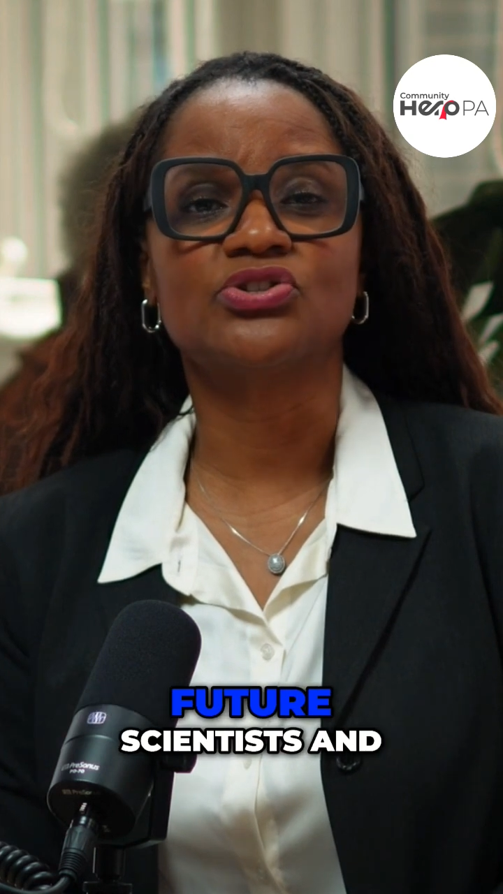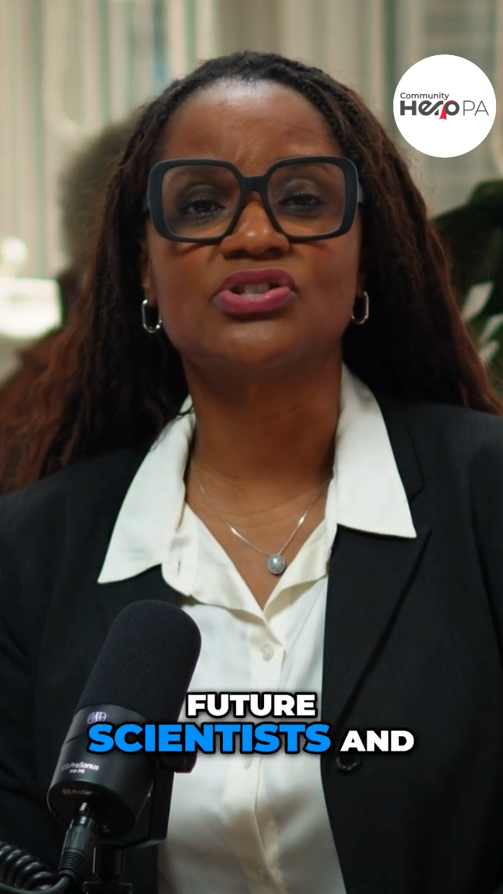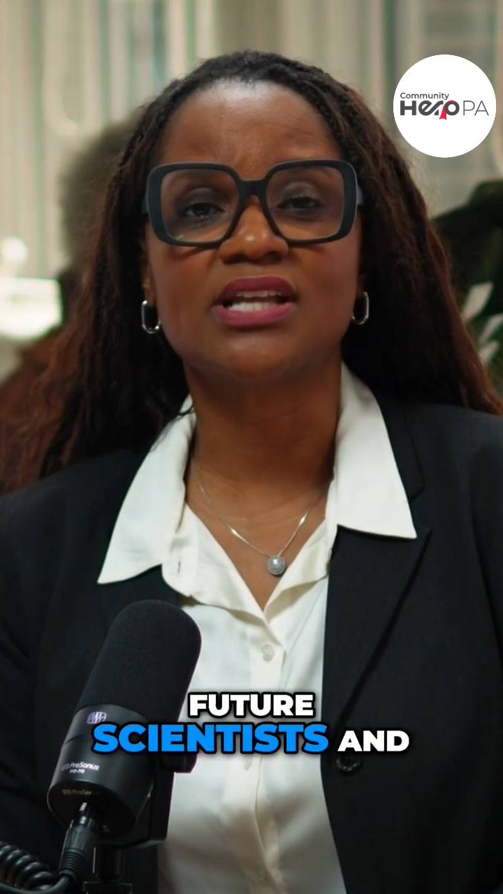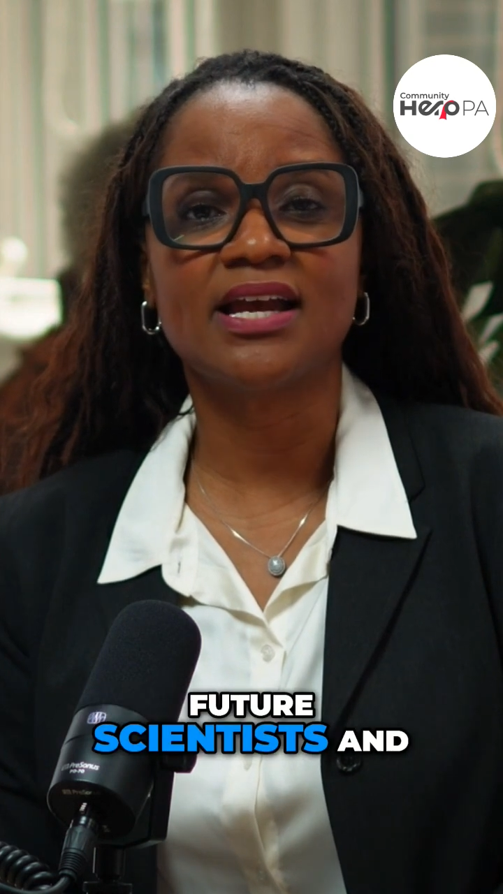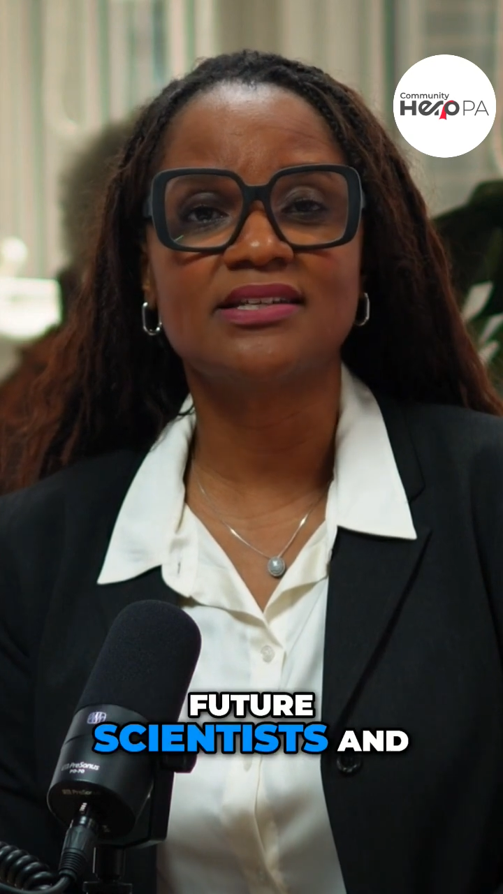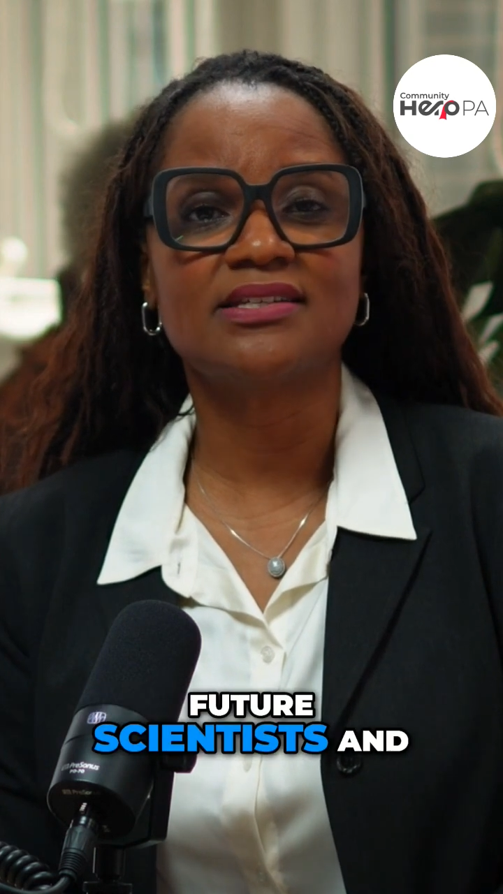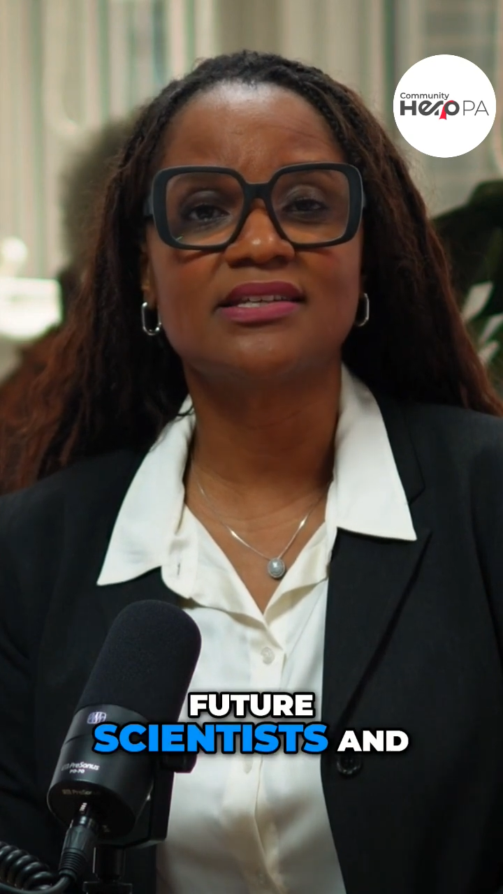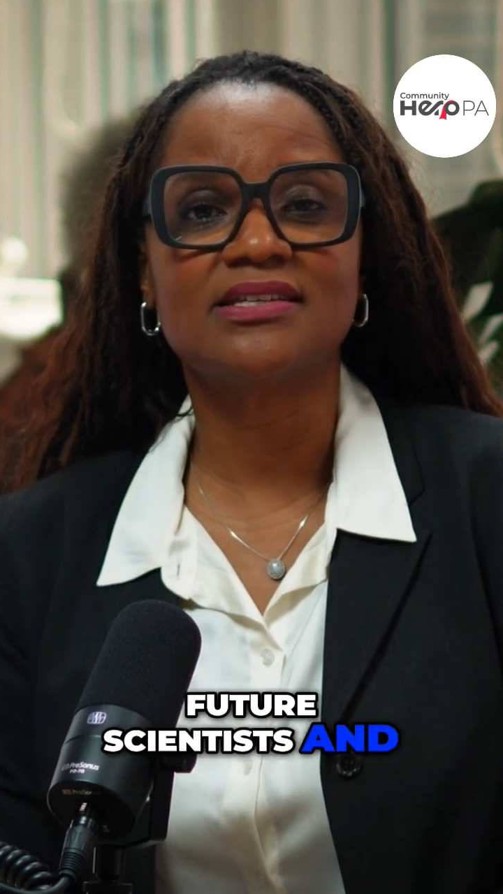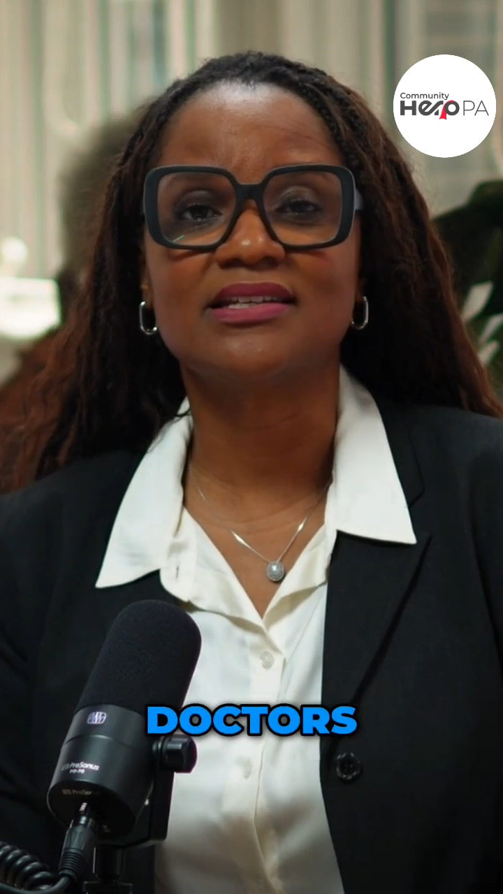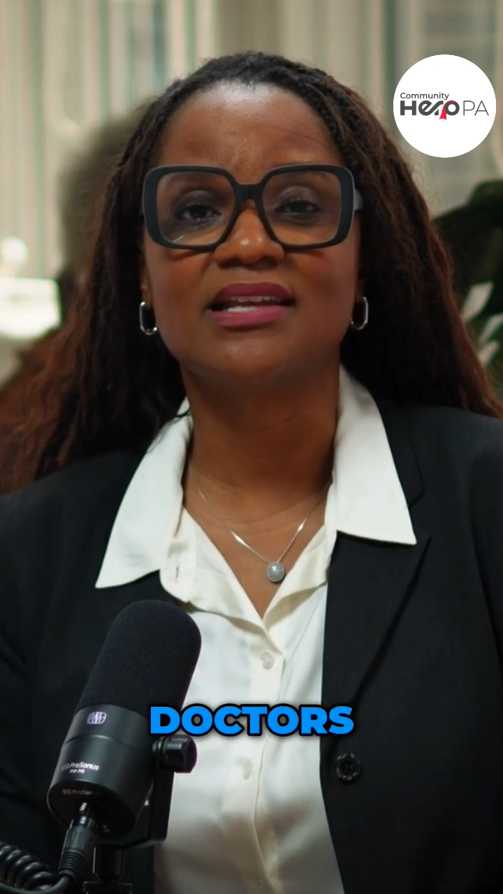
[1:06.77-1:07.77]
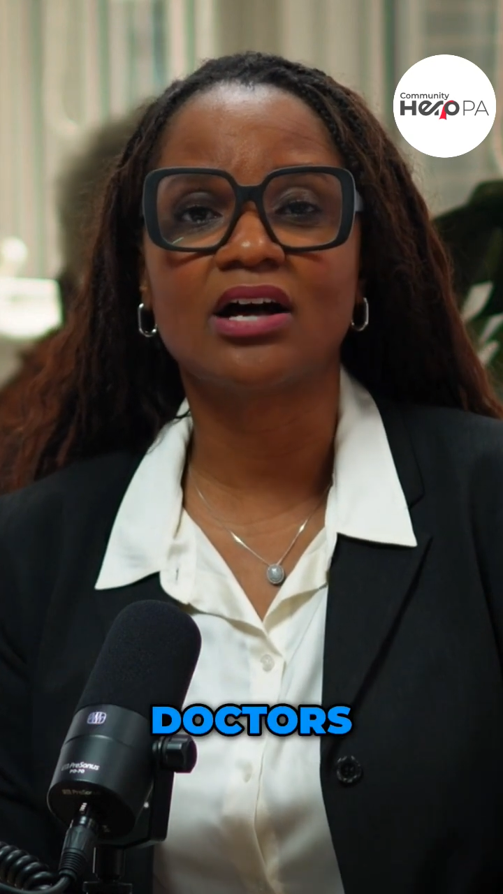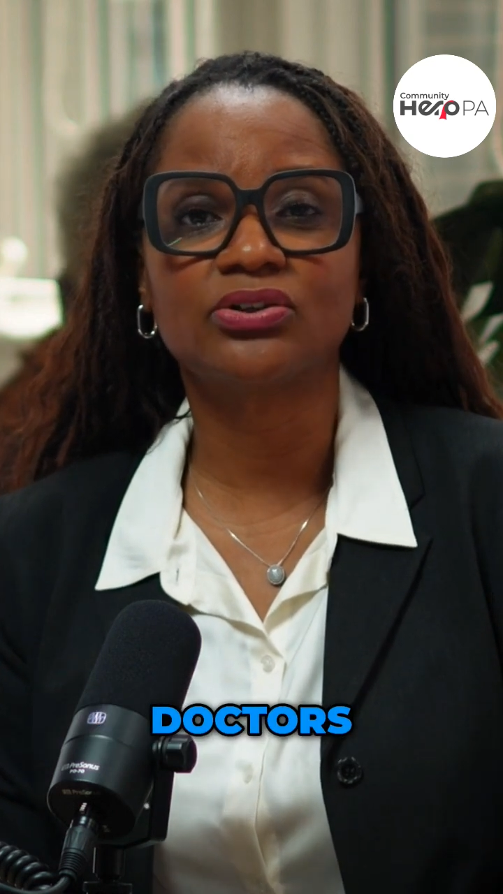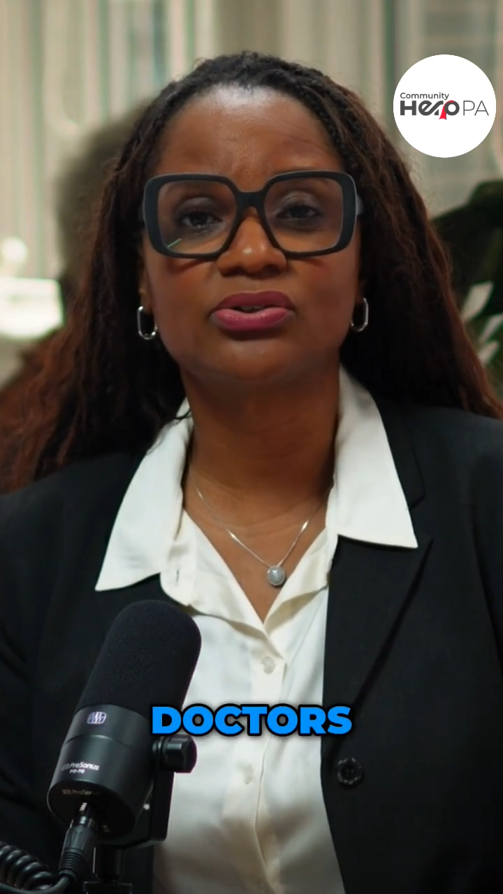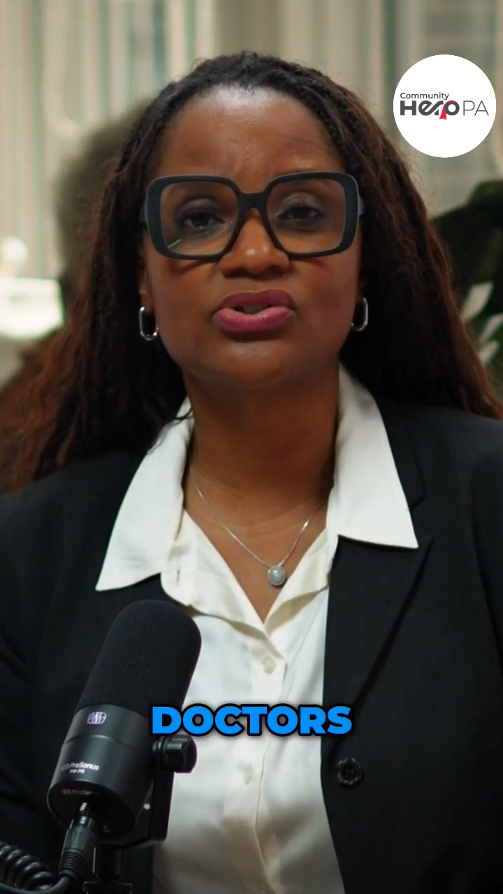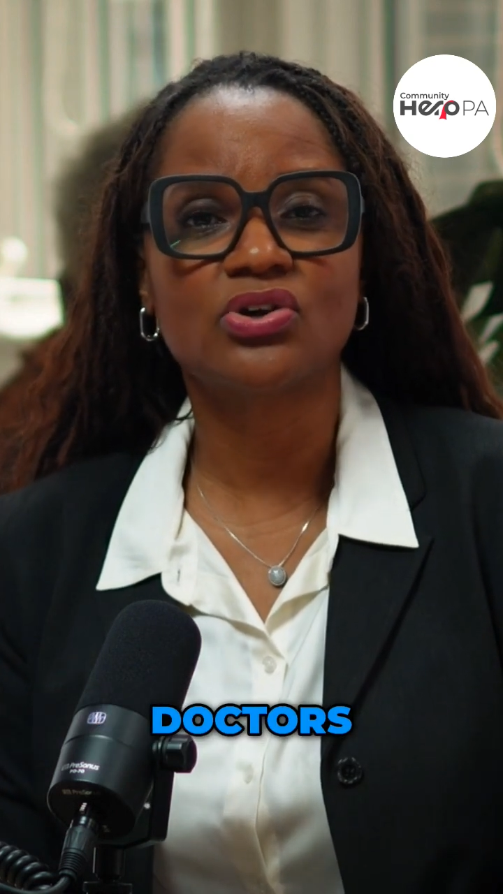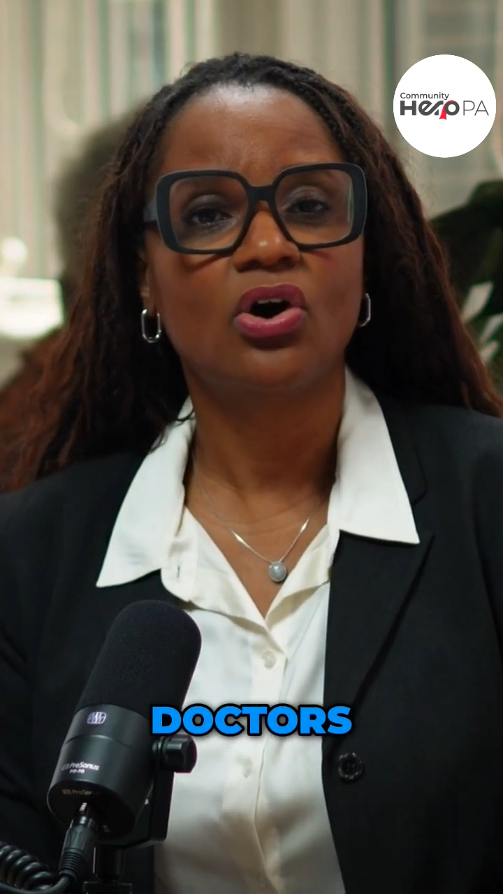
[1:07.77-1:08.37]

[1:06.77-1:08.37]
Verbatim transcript: scientists and doctors,